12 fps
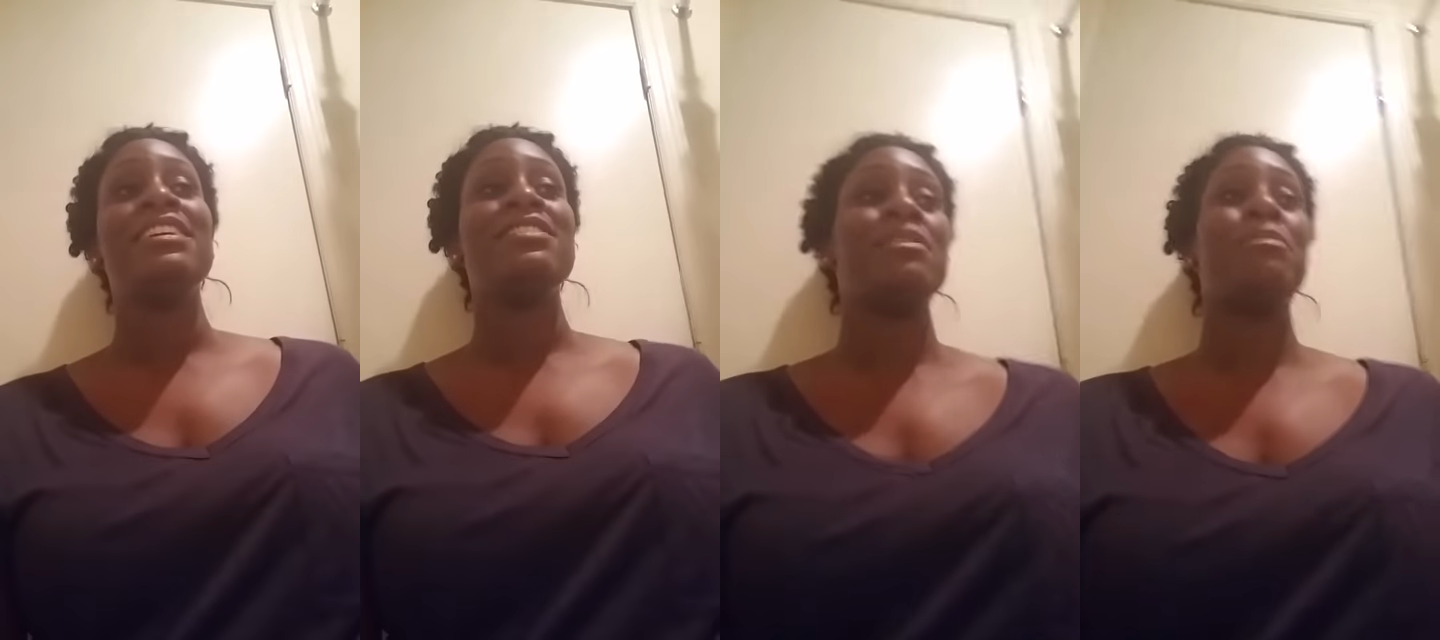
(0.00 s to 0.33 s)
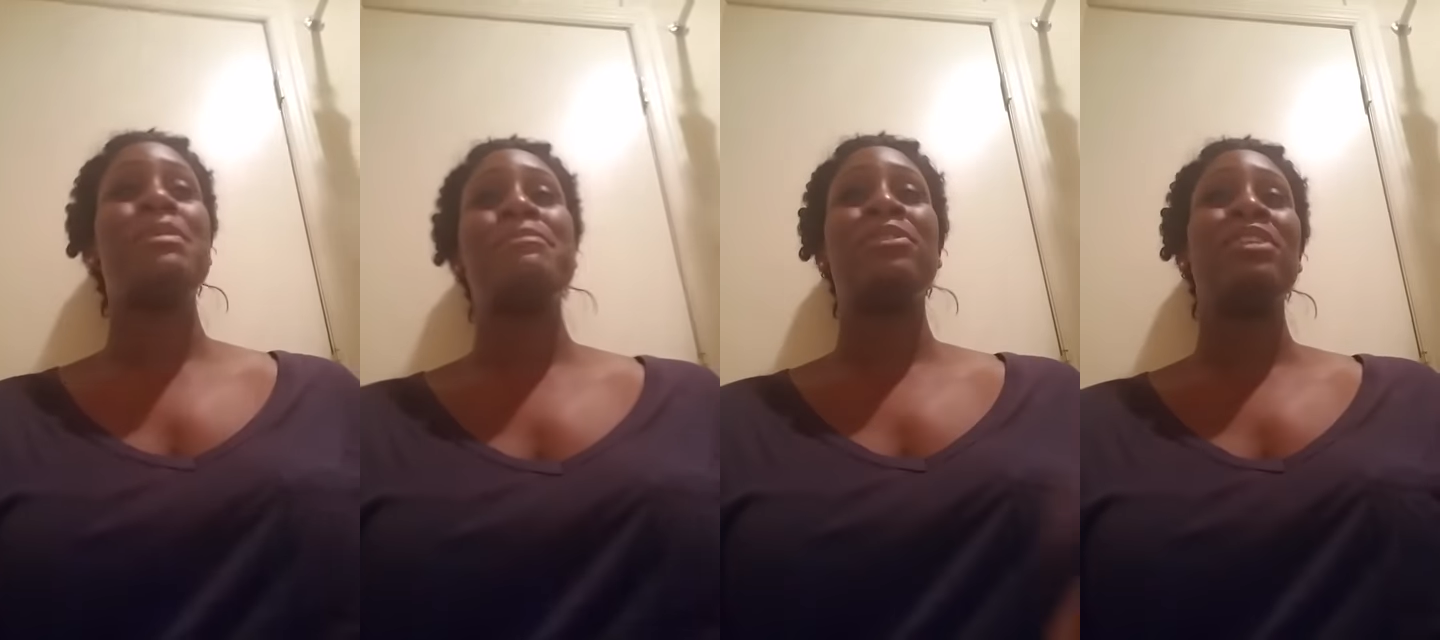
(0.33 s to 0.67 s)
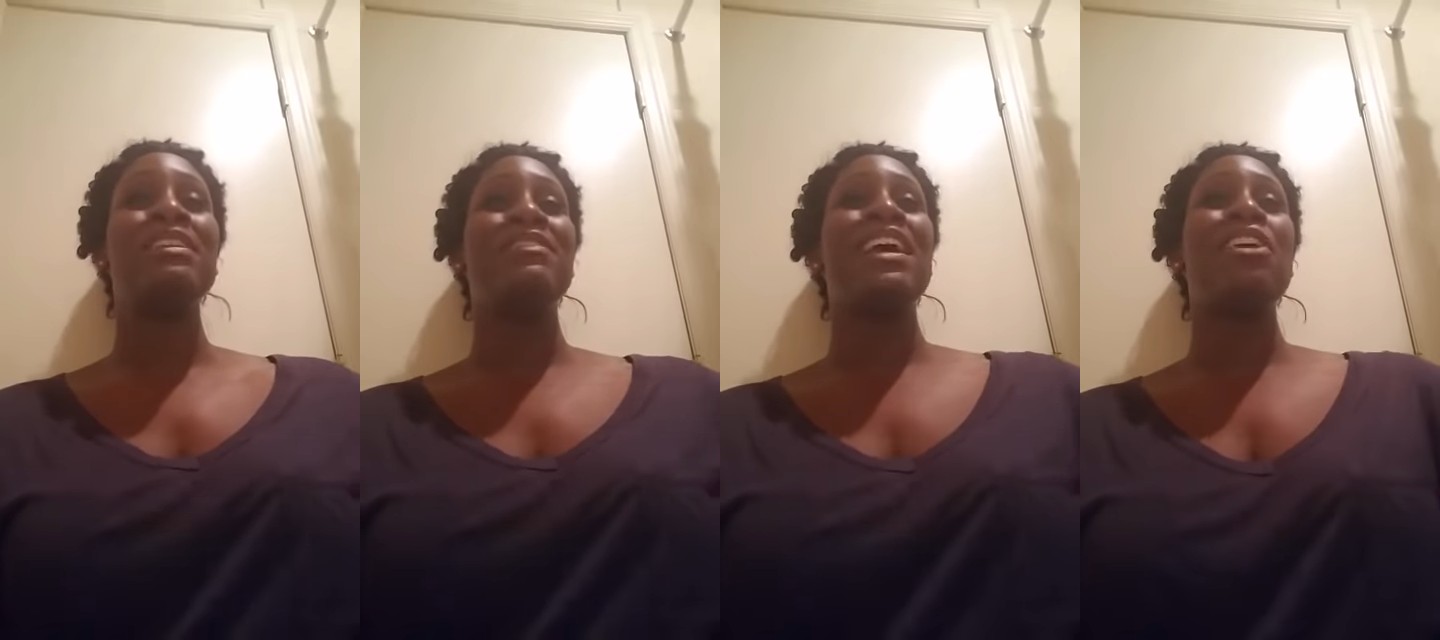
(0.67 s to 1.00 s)
Some people
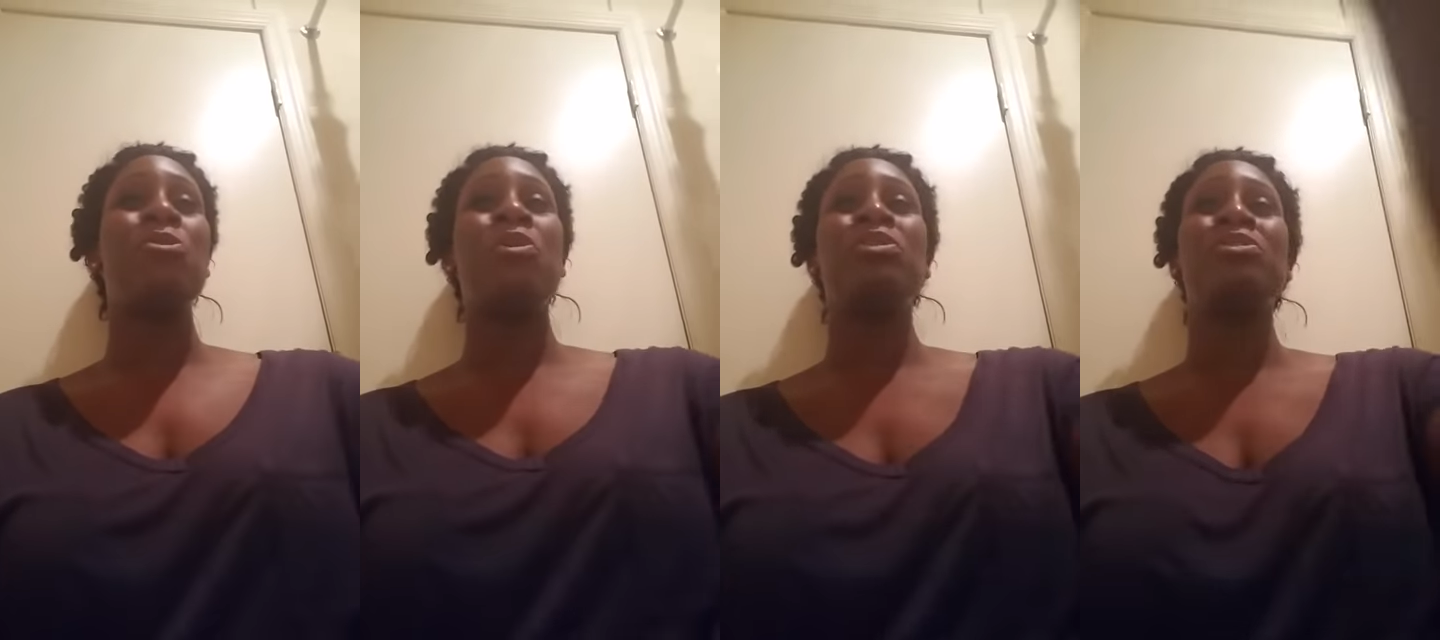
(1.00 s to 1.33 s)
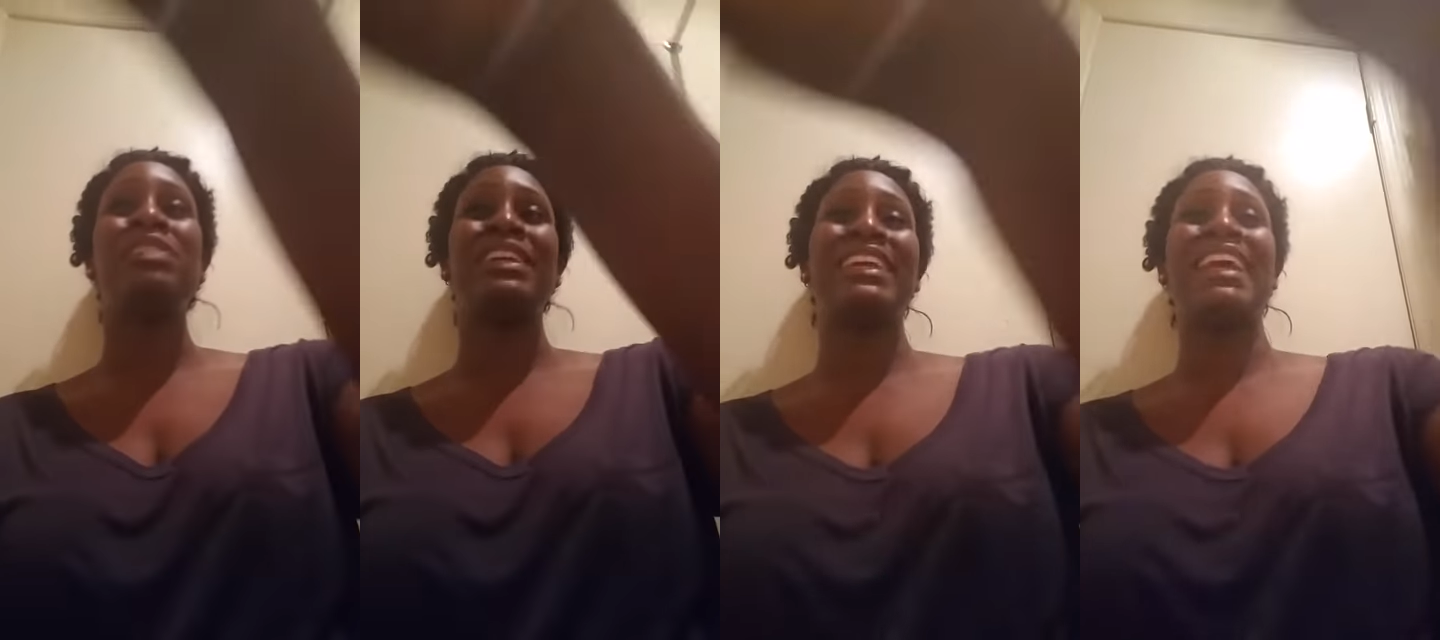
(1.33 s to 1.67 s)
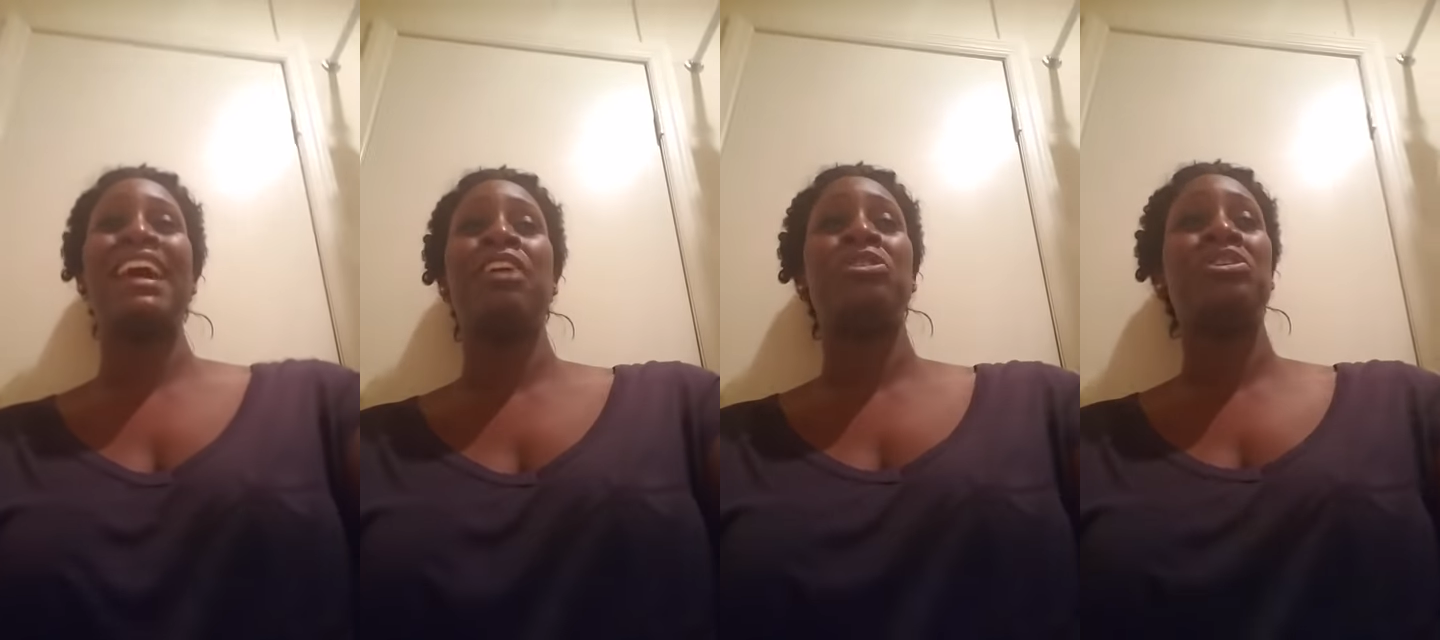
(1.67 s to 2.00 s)
leave that all on the
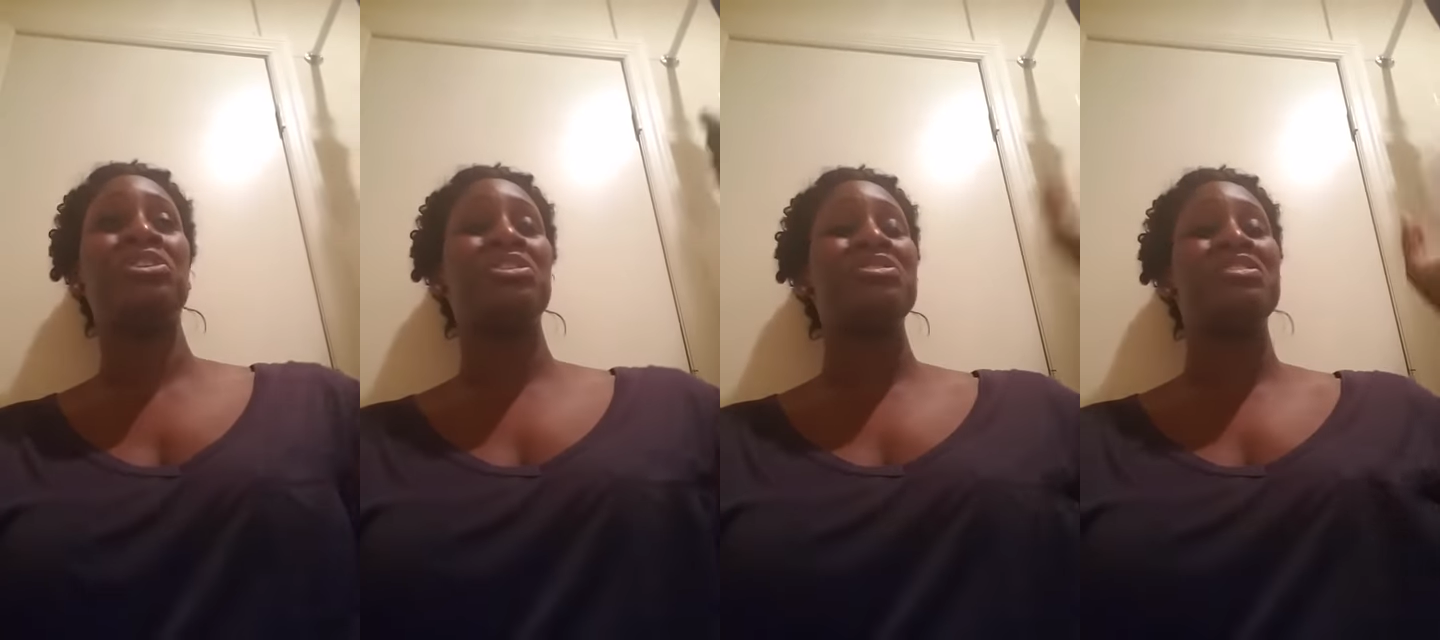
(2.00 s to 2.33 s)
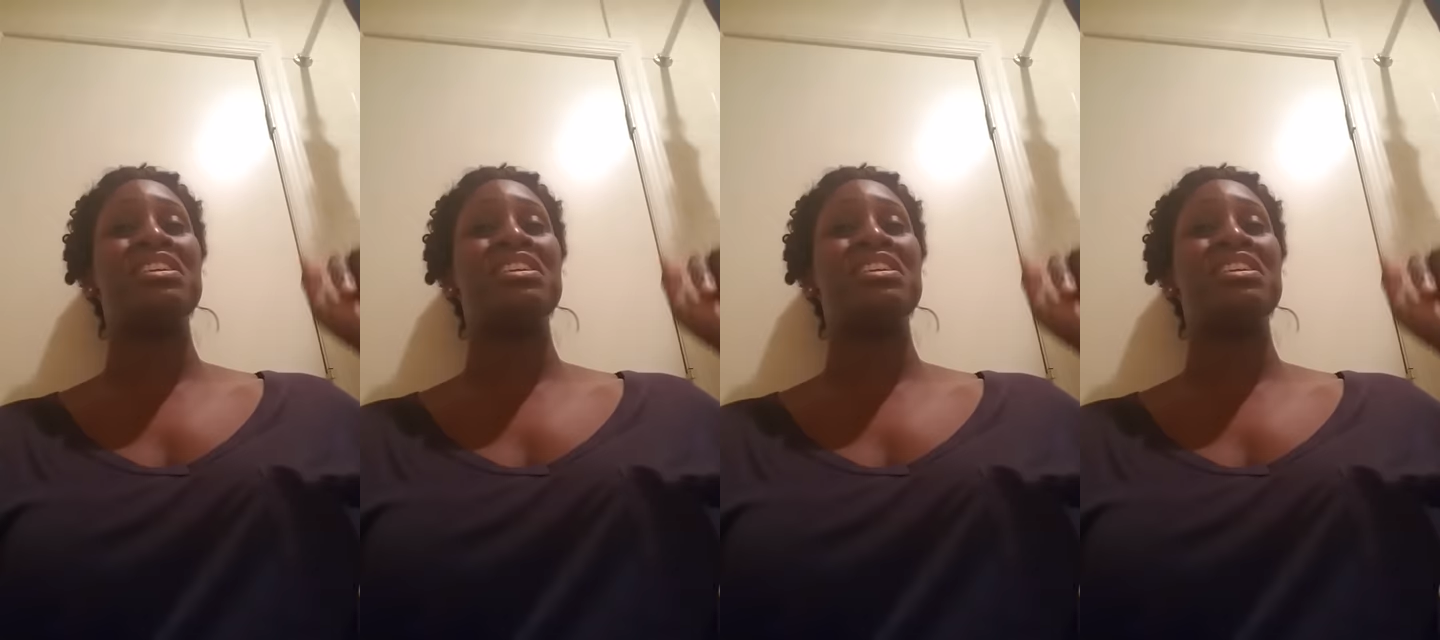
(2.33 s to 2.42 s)
counters,